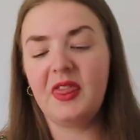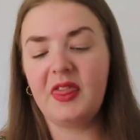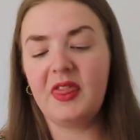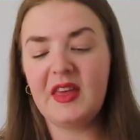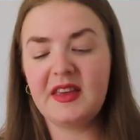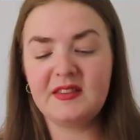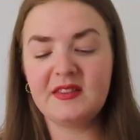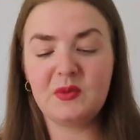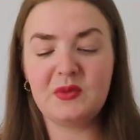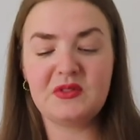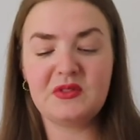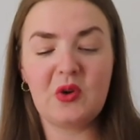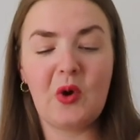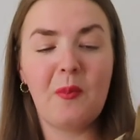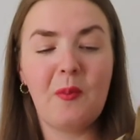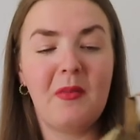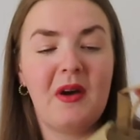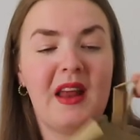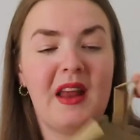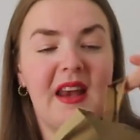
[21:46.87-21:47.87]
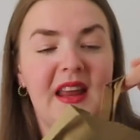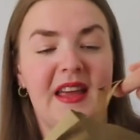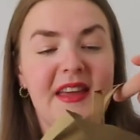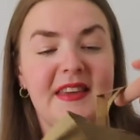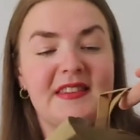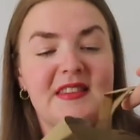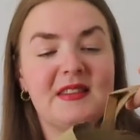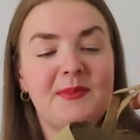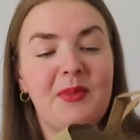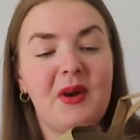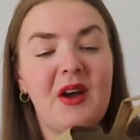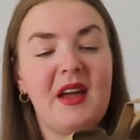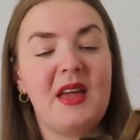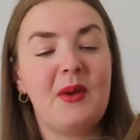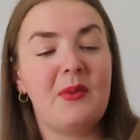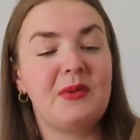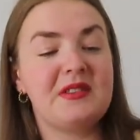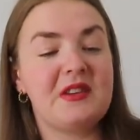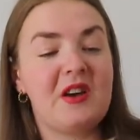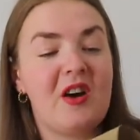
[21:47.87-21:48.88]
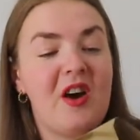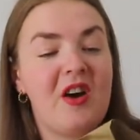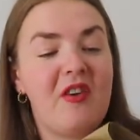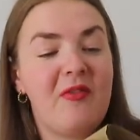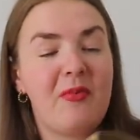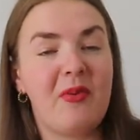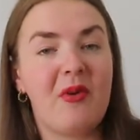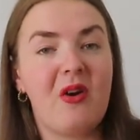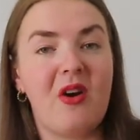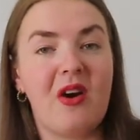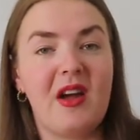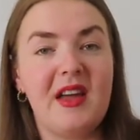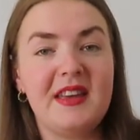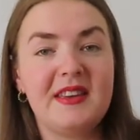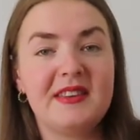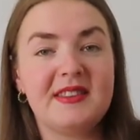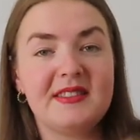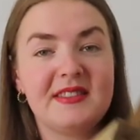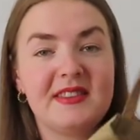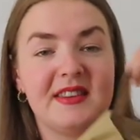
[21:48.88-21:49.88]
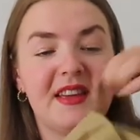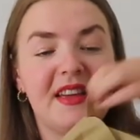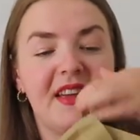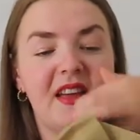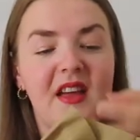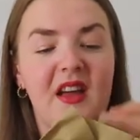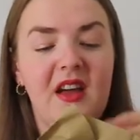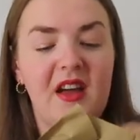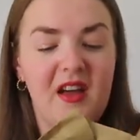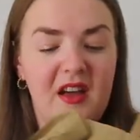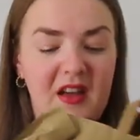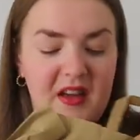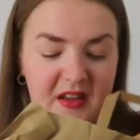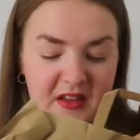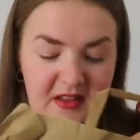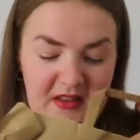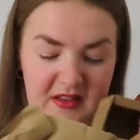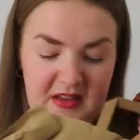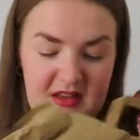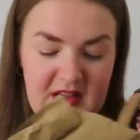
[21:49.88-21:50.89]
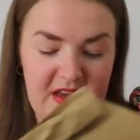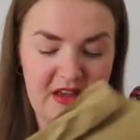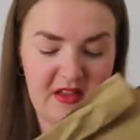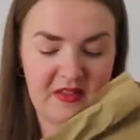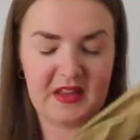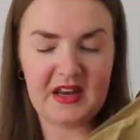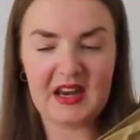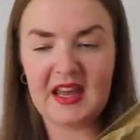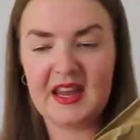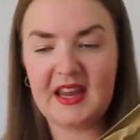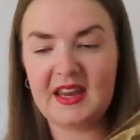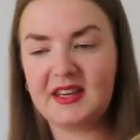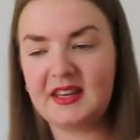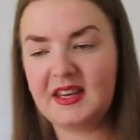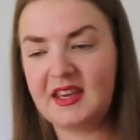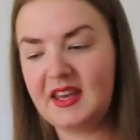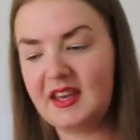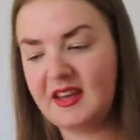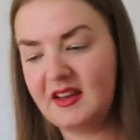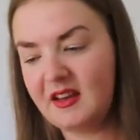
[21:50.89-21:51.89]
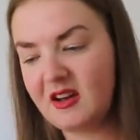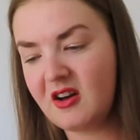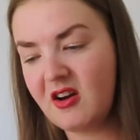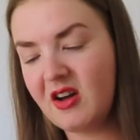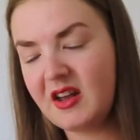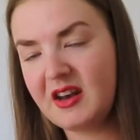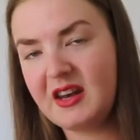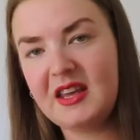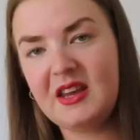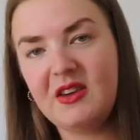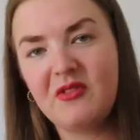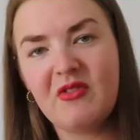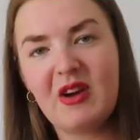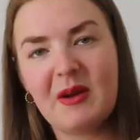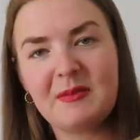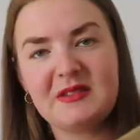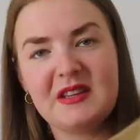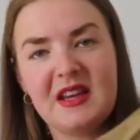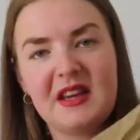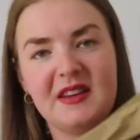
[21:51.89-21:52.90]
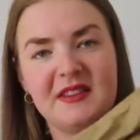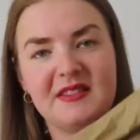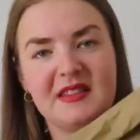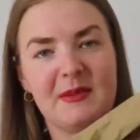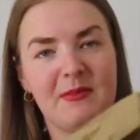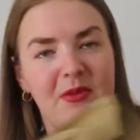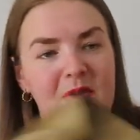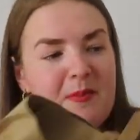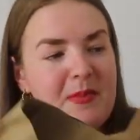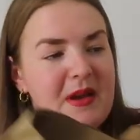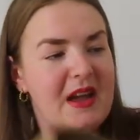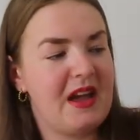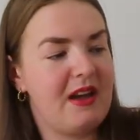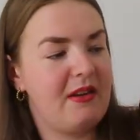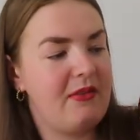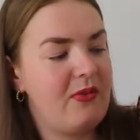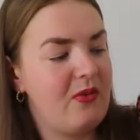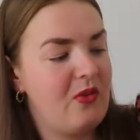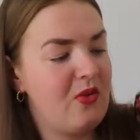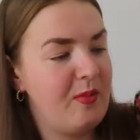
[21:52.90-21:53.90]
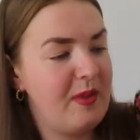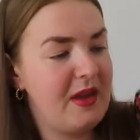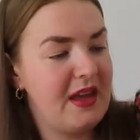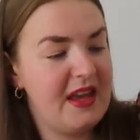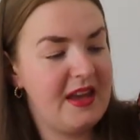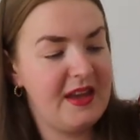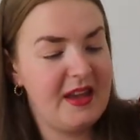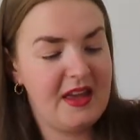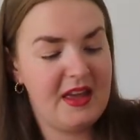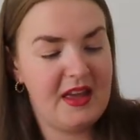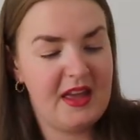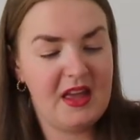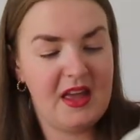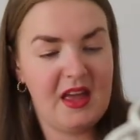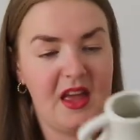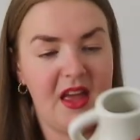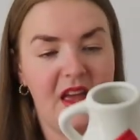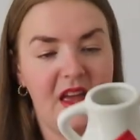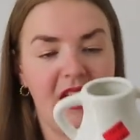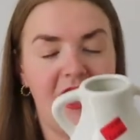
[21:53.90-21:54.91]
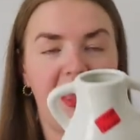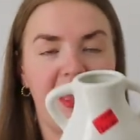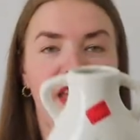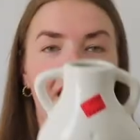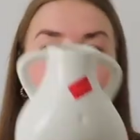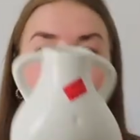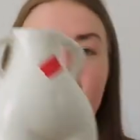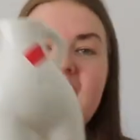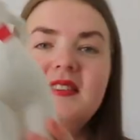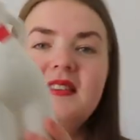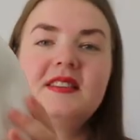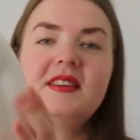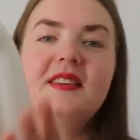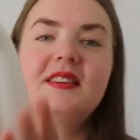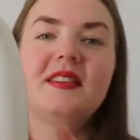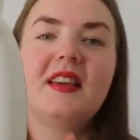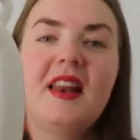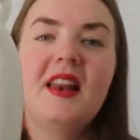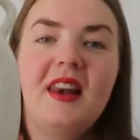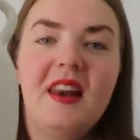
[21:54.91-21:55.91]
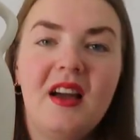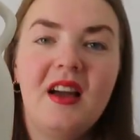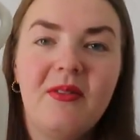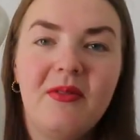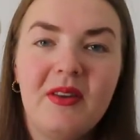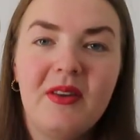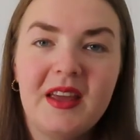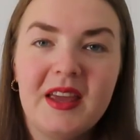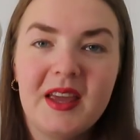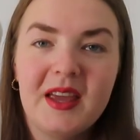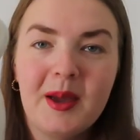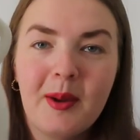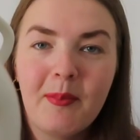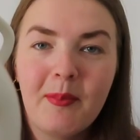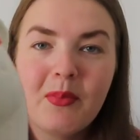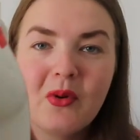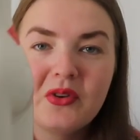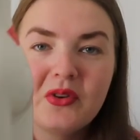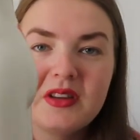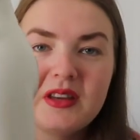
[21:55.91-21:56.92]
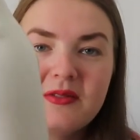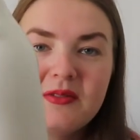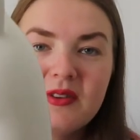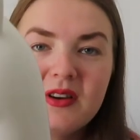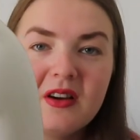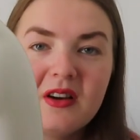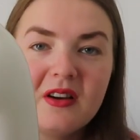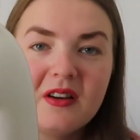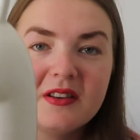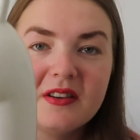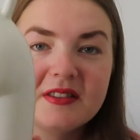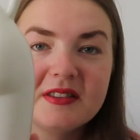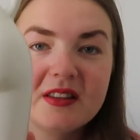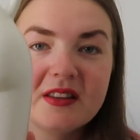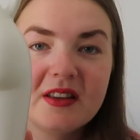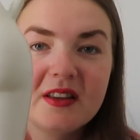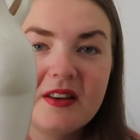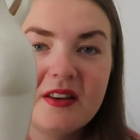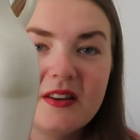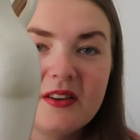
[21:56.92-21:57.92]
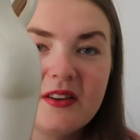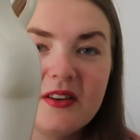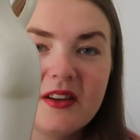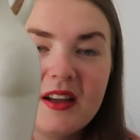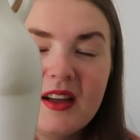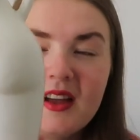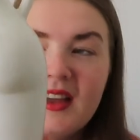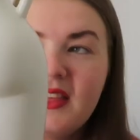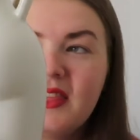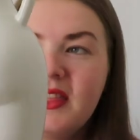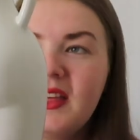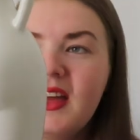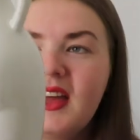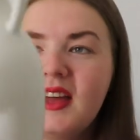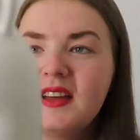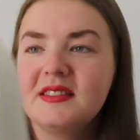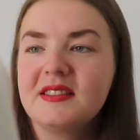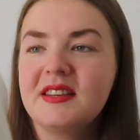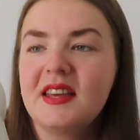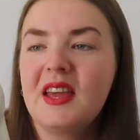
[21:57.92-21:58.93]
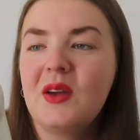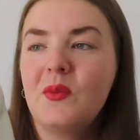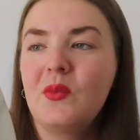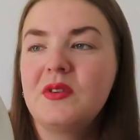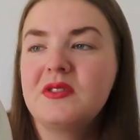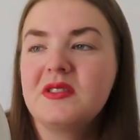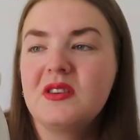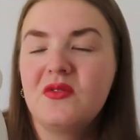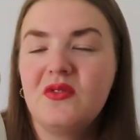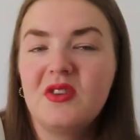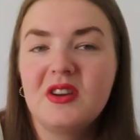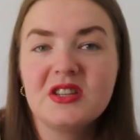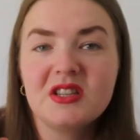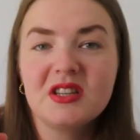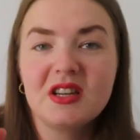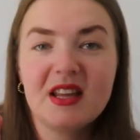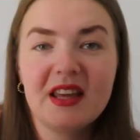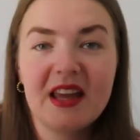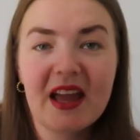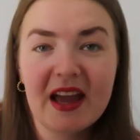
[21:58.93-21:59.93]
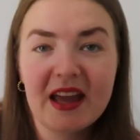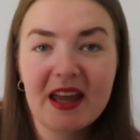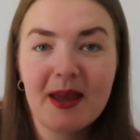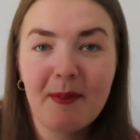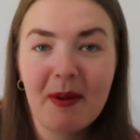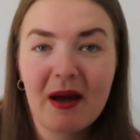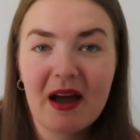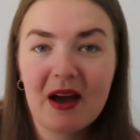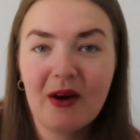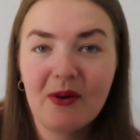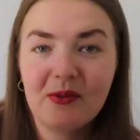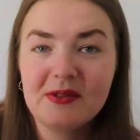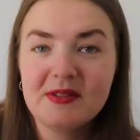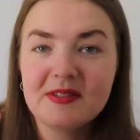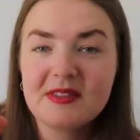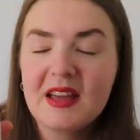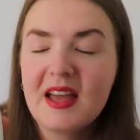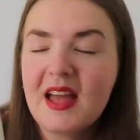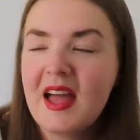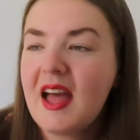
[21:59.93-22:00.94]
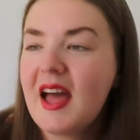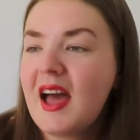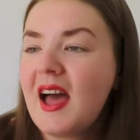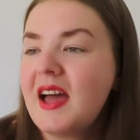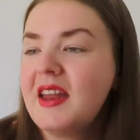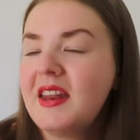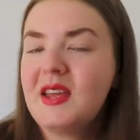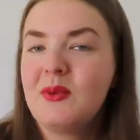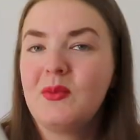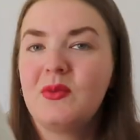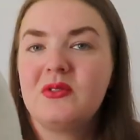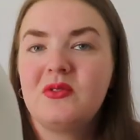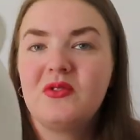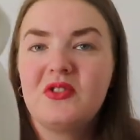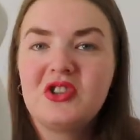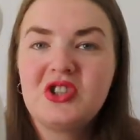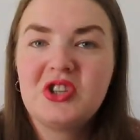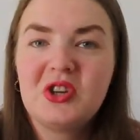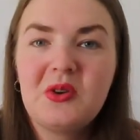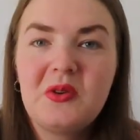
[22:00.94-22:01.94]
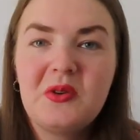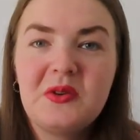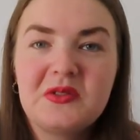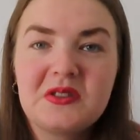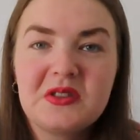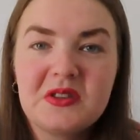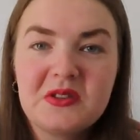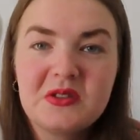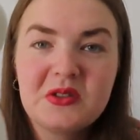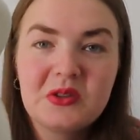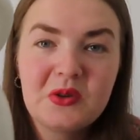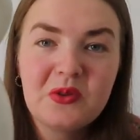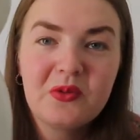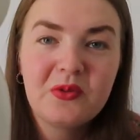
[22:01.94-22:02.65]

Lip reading: This wasn't on my list, but it was half price. The lady kindly wrapped it in a separate bag for me. It is this lovely body vase. Look at that. It was originally £8 and it was reduced to